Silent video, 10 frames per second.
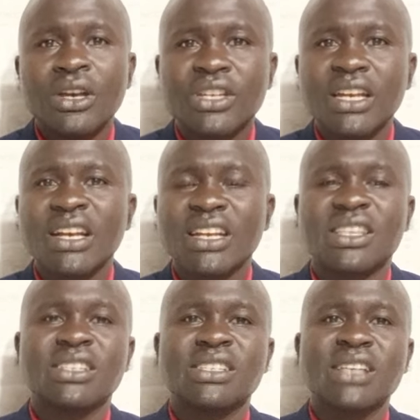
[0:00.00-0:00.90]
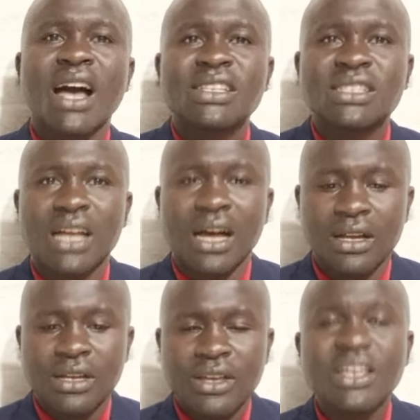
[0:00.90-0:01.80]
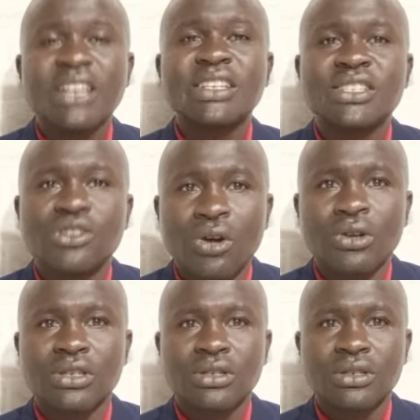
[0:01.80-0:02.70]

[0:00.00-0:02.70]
telling us that he's a hustler, yet he's not.